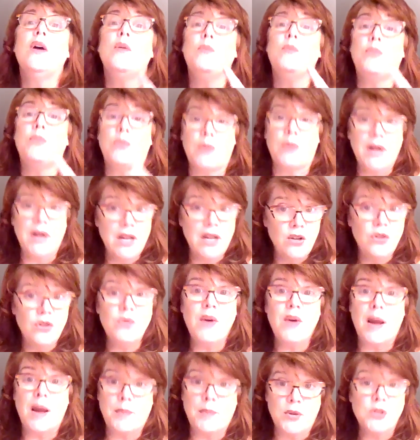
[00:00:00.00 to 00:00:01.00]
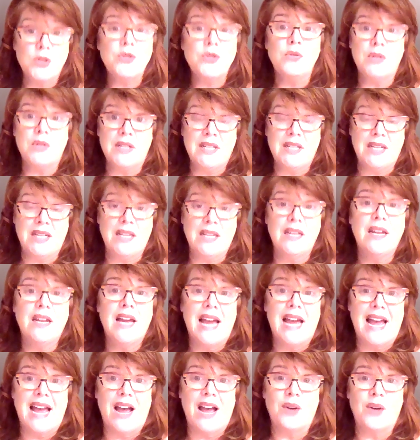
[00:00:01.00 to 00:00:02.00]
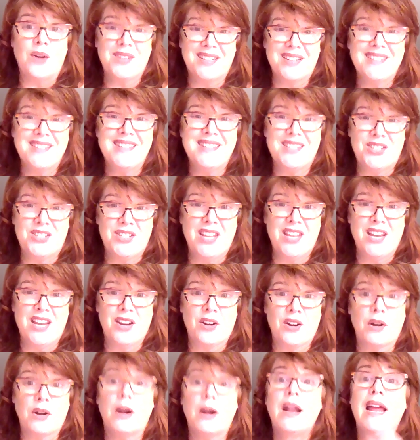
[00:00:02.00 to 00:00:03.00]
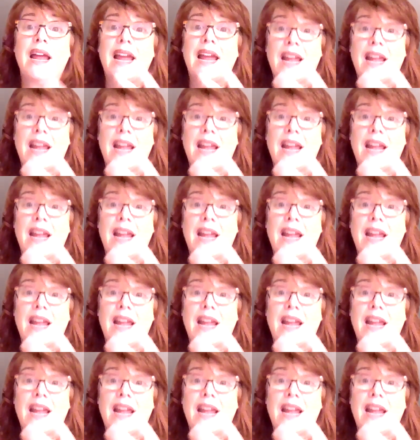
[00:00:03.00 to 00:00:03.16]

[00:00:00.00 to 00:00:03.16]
bring new opportunity out here.